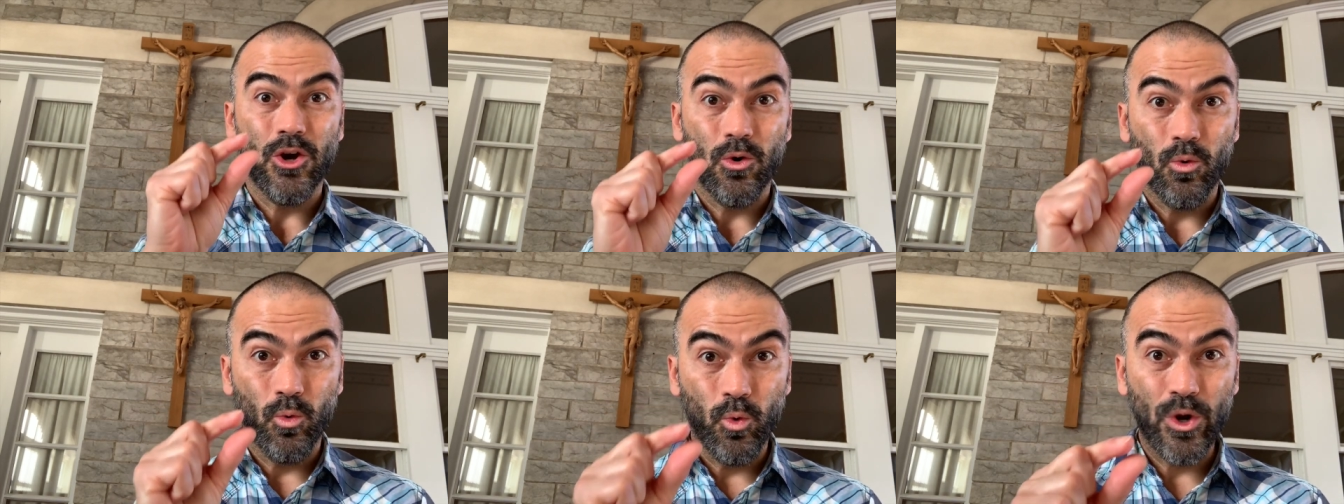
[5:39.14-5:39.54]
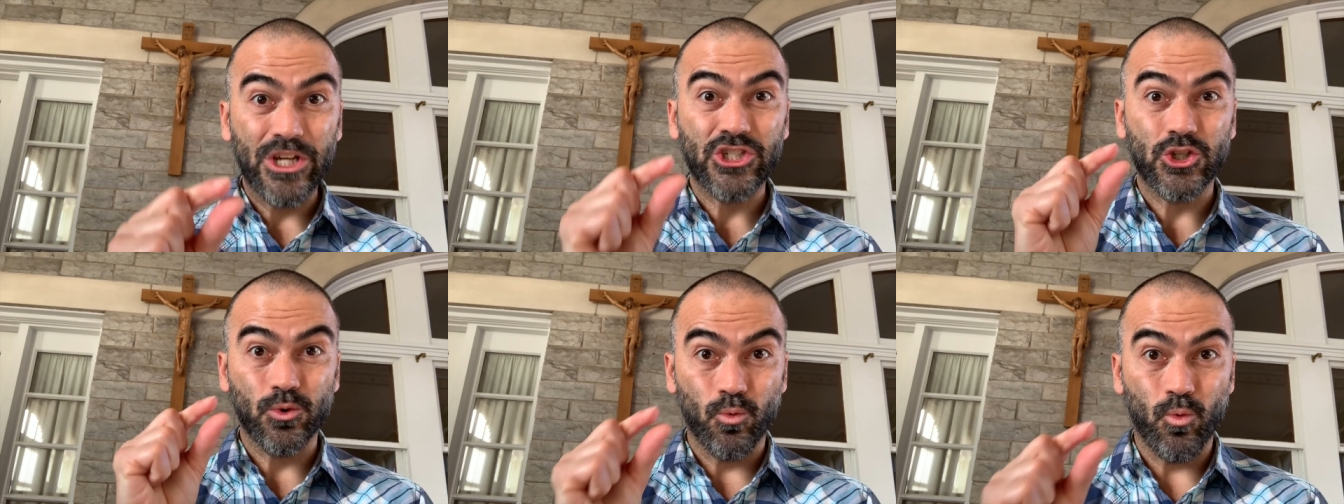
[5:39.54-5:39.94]

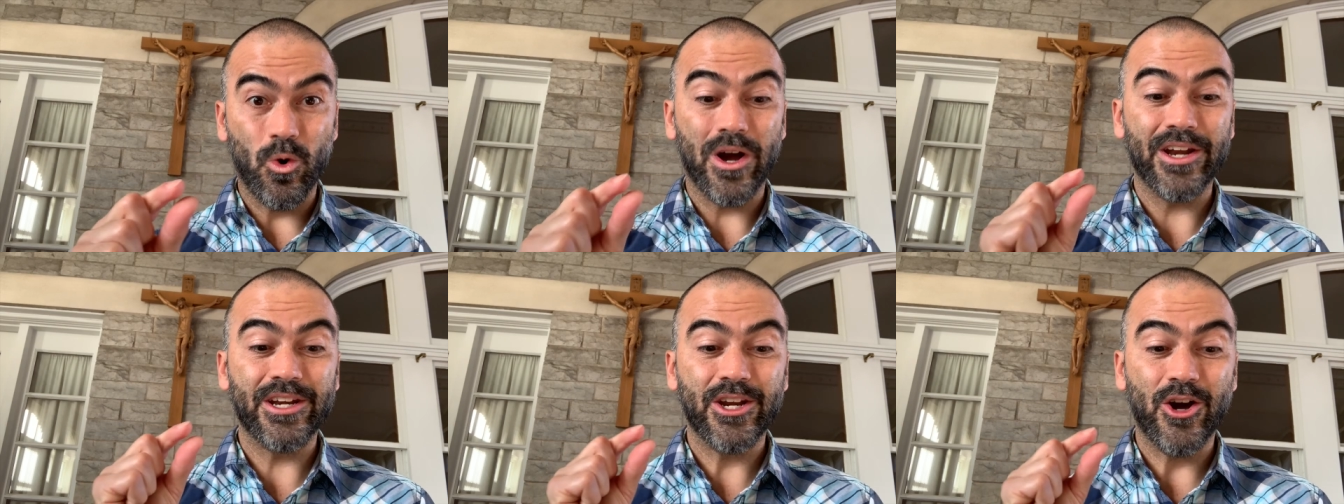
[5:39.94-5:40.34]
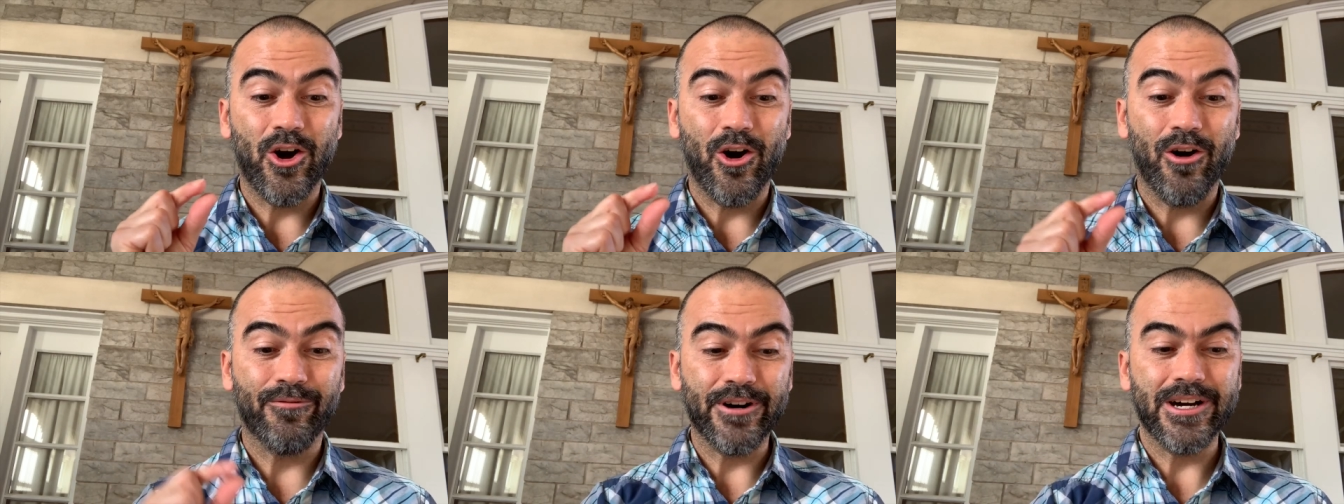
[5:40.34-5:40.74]
which one
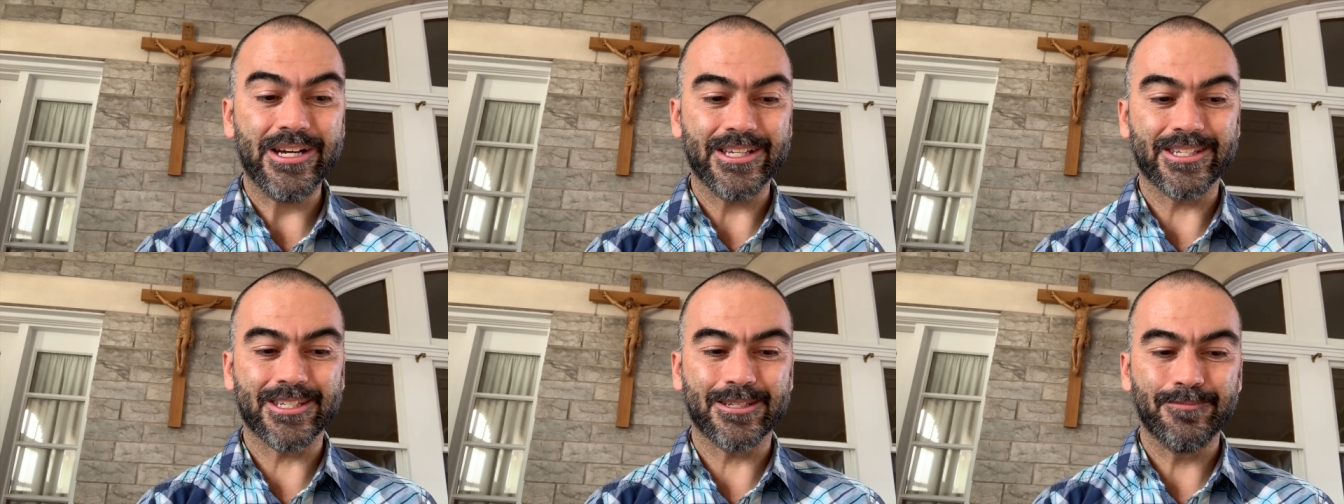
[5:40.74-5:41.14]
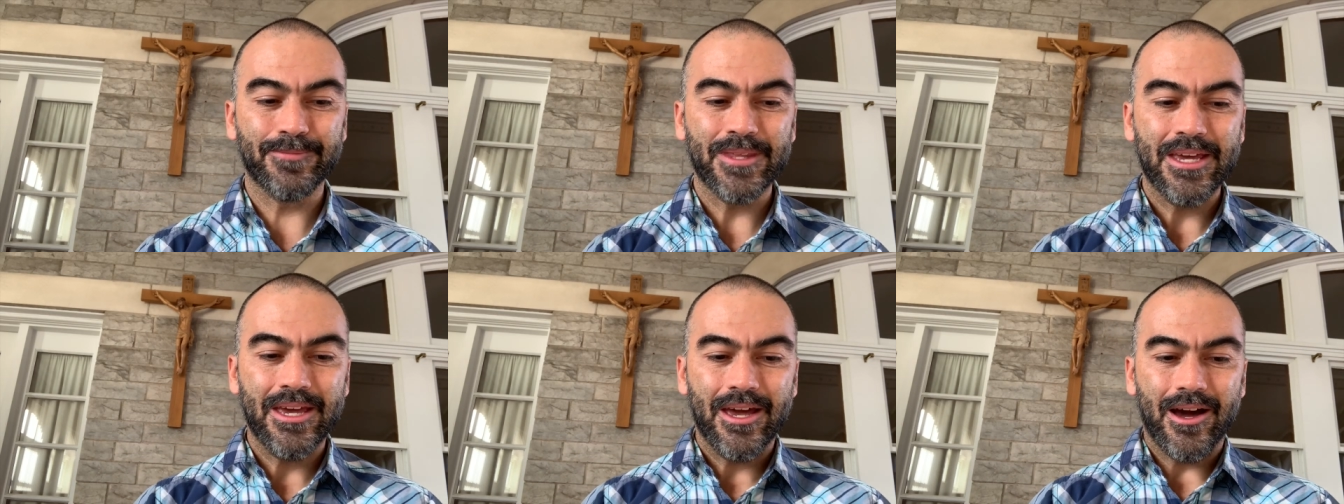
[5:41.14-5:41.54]
of us.